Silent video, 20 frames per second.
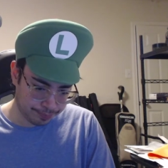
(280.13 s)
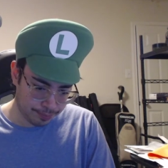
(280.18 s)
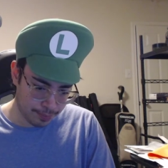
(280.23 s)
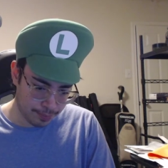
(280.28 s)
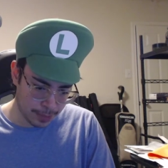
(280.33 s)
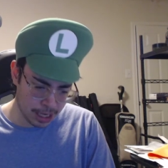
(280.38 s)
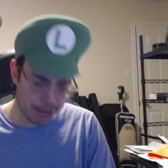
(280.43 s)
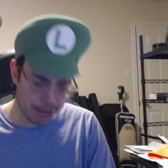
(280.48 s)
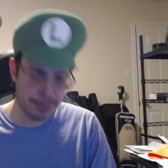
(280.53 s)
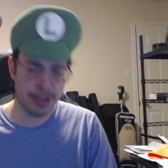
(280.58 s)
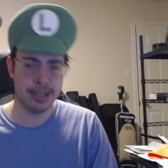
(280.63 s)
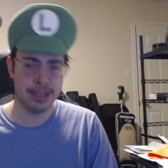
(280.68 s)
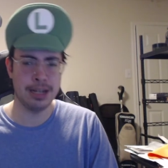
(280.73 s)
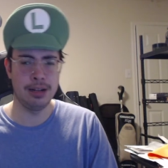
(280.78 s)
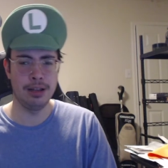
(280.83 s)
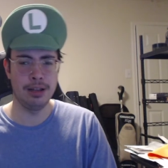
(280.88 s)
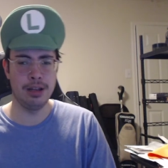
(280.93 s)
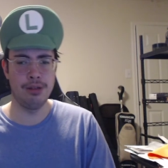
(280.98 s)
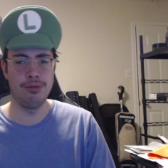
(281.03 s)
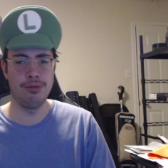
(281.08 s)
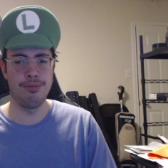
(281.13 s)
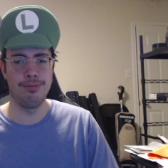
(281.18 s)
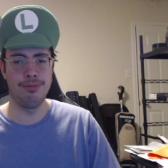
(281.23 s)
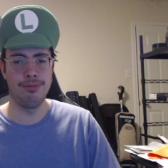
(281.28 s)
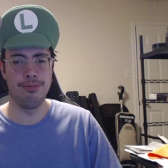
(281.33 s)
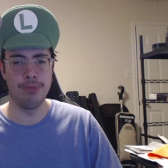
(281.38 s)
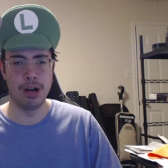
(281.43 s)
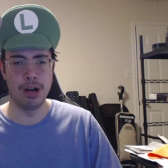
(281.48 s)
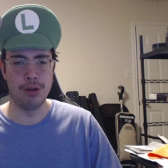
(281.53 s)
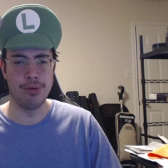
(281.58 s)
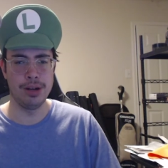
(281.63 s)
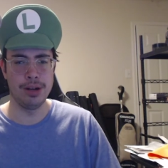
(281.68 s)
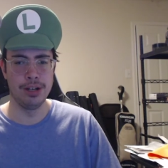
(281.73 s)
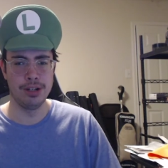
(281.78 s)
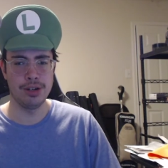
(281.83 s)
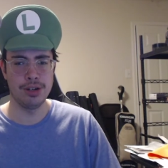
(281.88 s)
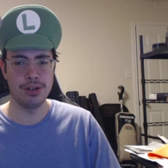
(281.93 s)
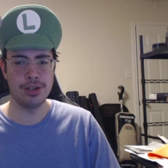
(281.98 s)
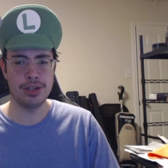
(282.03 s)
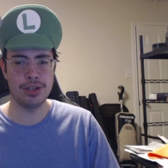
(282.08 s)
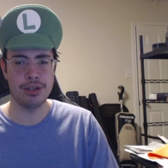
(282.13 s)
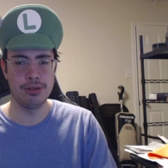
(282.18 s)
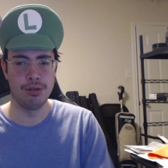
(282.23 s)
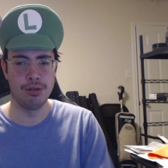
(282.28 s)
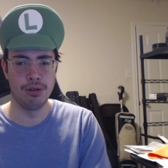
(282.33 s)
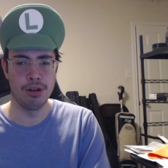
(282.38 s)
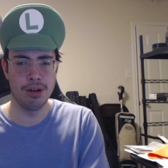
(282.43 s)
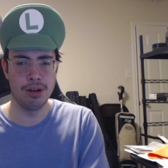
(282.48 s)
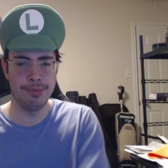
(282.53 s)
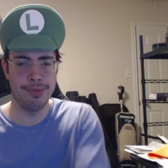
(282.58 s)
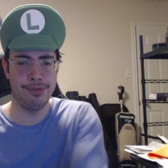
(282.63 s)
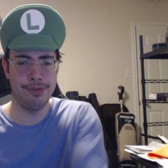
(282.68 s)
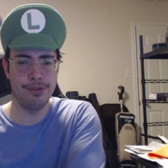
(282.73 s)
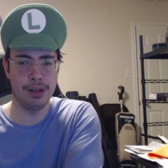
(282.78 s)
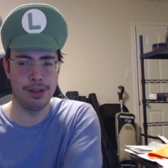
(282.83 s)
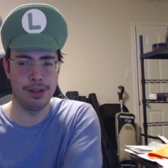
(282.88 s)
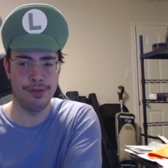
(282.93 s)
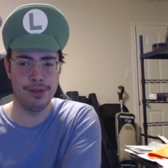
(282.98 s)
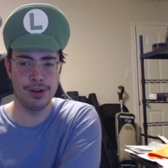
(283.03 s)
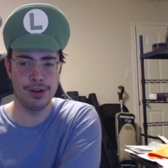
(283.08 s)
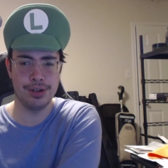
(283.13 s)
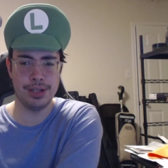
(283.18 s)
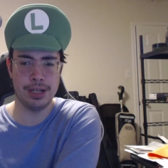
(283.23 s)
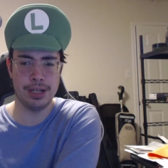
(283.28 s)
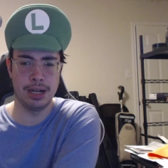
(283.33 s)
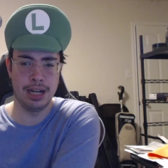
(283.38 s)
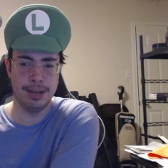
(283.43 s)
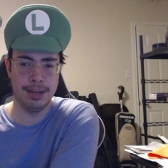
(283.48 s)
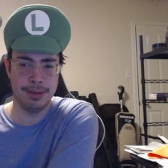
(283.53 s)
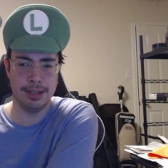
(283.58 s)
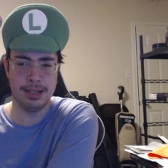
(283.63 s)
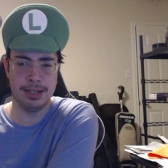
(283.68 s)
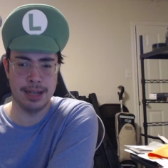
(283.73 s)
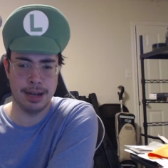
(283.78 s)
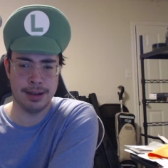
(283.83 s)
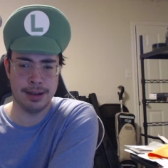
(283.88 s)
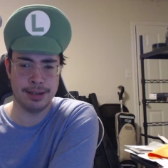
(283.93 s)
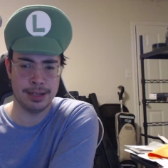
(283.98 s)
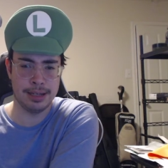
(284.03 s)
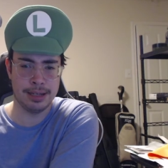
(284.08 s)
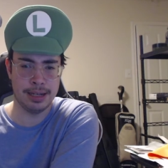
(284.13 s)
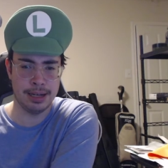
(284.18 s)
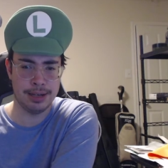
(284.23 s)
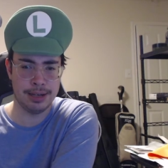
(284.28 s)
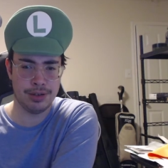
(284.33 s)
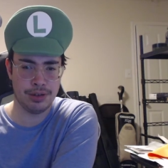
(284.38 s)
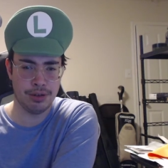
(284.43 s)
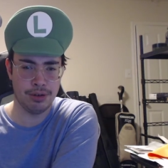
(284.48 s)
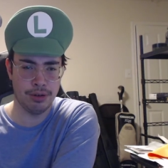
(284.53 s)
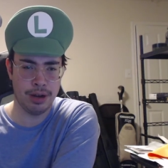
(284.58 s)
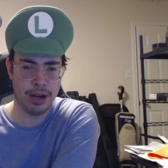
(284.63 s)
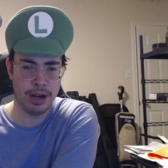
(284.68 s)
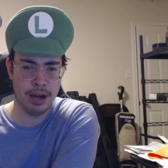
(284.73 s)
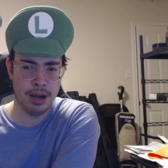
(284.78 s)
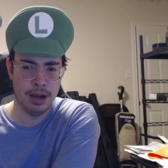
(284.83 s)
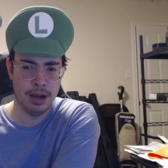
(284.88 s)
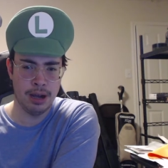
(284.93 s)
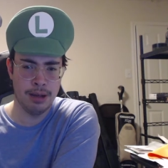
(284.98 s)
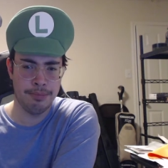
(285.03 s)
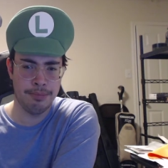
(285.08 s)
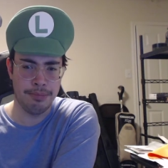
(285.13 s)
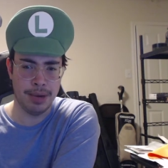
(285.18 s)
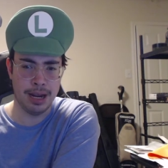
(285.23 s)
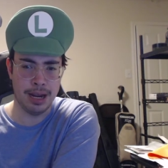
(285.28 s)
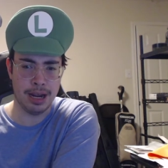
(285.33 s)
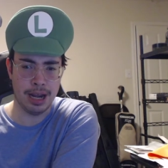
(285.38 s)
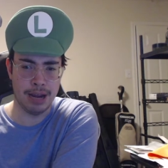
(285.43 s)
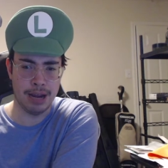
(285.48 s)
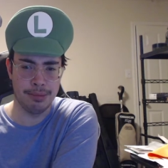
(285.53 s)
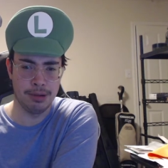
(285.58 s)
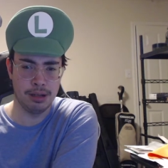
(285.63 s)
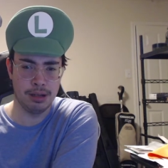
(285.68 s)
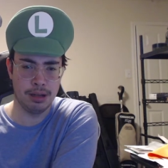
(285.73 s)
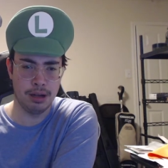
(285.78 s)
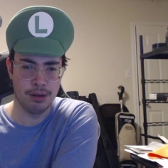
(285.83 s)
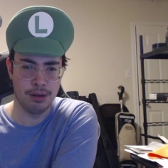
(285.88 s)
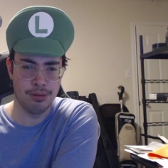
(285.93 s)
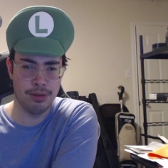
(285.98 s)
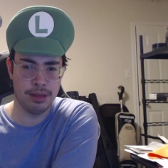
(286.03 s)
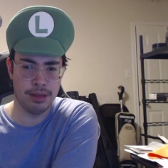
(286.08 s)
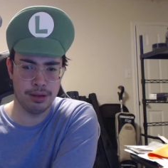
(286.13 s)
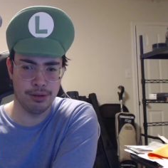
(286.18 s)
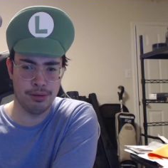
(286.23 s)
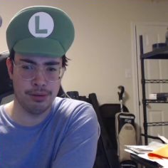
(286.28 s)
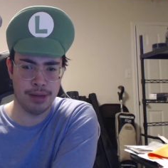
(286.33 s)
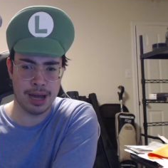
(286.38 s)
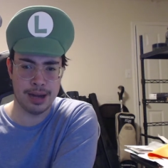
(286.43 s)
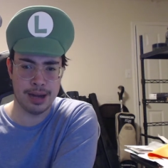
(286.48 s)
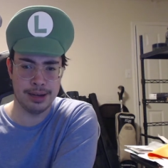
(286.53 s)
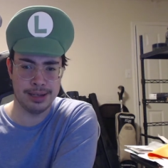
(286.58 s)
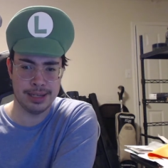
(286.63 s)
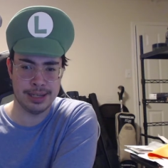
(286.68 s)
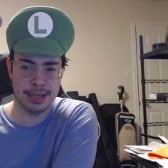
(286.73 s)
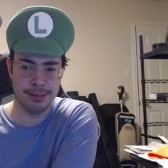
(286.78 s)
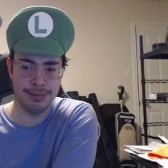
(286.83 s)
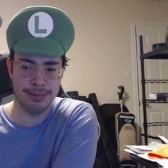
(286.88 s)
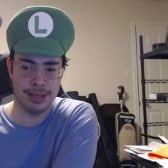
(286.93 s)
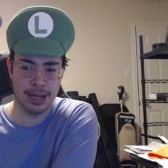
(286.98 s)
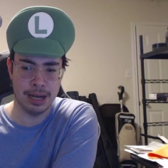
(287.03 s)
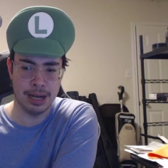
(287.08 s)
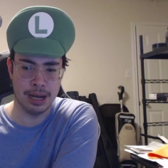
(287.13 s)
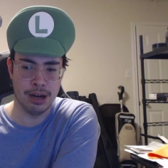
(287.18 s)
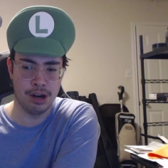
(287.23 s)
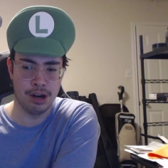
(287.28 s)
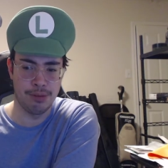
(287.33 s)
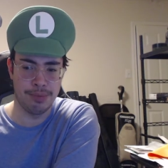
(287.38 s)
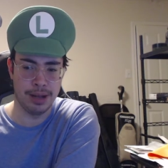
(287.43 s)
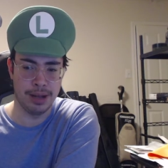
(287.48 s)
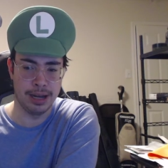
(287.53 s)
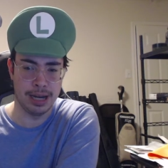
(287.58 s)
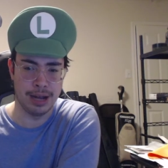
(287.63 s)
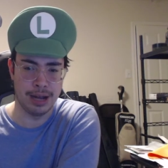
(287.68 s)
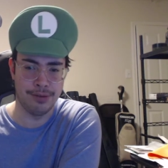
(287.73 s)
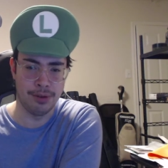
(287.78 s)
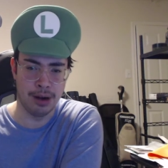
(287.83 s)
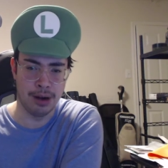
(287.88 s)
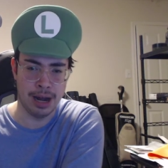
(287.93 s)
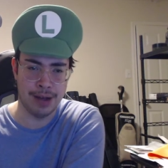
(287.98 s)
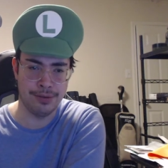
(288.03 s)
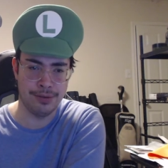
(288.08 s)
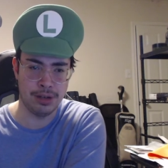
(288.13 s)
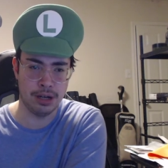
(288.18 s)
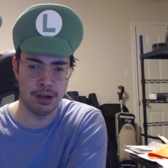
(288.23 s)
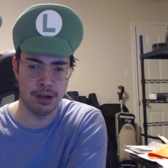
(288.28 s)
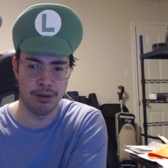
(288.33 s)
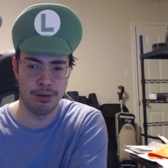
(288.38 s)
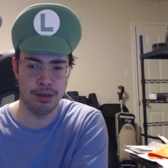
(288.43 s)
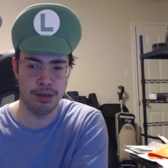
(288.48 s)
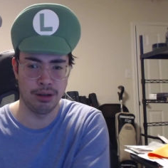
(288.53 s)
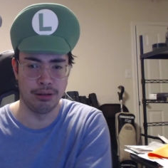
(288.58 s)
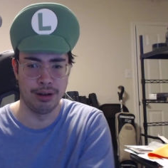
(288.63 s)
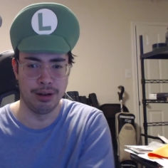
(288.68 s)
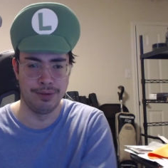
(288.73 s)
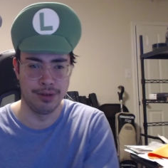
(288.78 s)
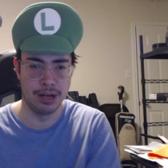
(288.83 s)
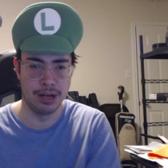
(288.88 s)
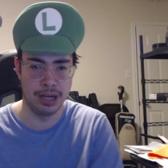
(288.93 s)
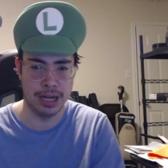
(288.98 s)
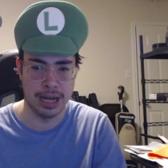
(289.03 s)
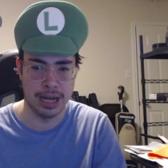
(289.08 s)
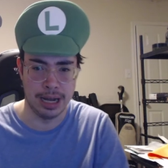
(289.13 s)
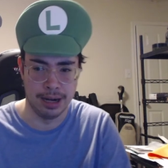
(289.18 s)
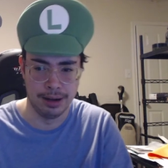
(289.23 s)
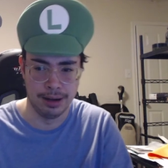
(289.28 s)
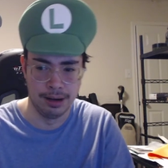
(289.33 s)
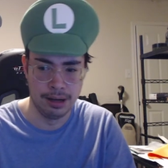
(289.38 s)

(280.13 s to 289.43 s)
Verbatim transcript: let me tell you a winter storm for the first time in texas history being able to go through that is something i hope i never have to go through ever again